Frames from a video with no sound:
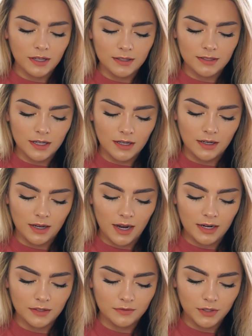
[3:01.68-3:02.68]
that's
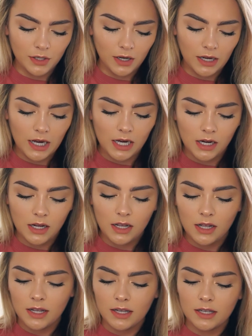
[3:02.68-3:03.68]
kind of dirty
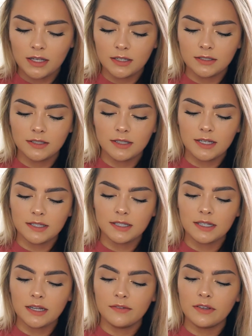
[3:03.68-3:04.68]
is this
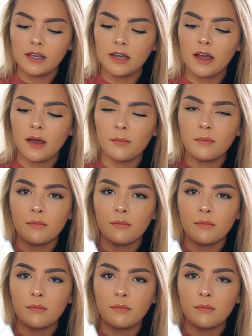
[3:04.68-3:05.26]
Nivea